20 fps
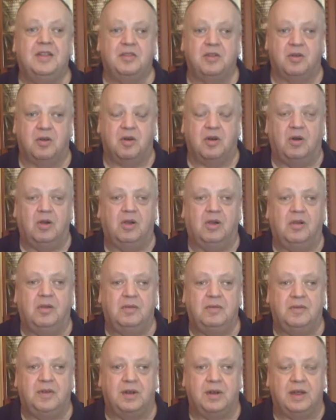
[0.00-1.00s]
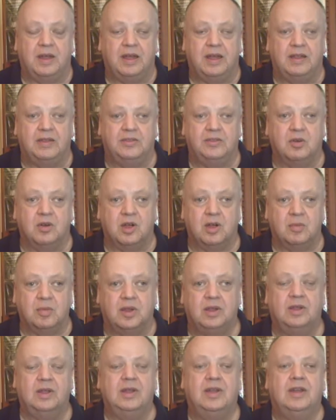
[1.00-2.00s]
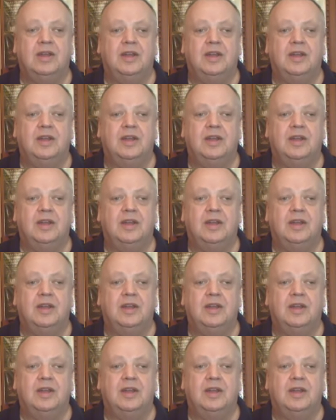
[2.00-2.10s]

they're all very enjoyable.